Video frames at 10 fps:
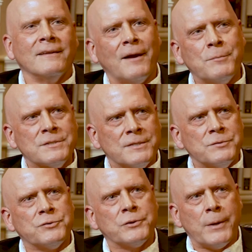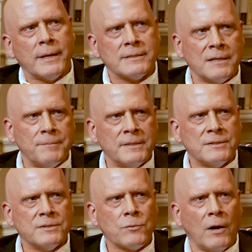Lambertson Truex can be
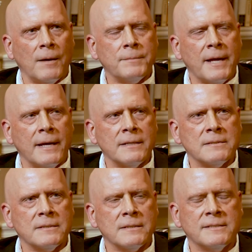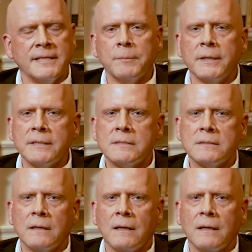described as seamless.